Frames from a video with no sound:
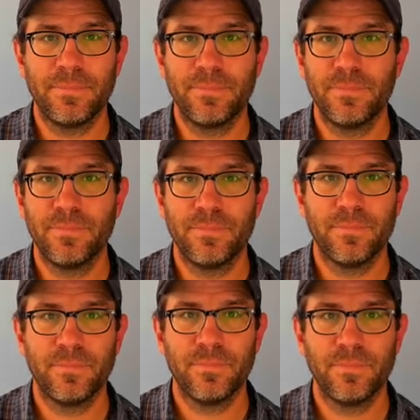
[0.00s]

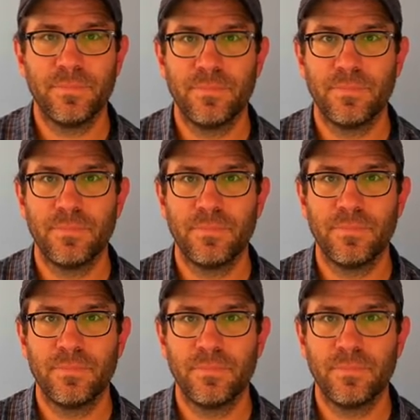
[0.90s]

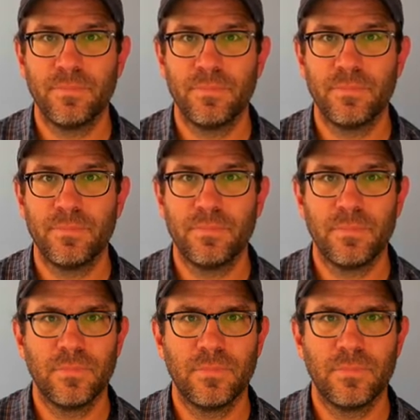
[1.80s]

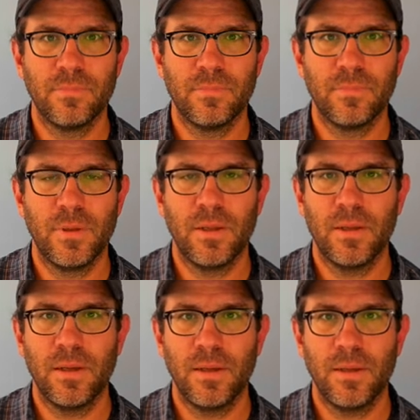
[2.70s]

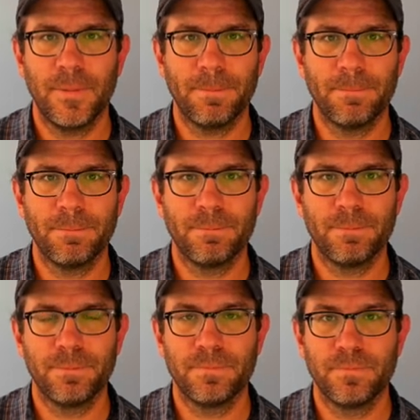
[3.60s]

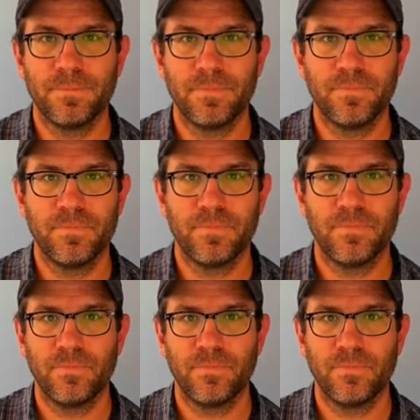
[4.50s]
[no speech]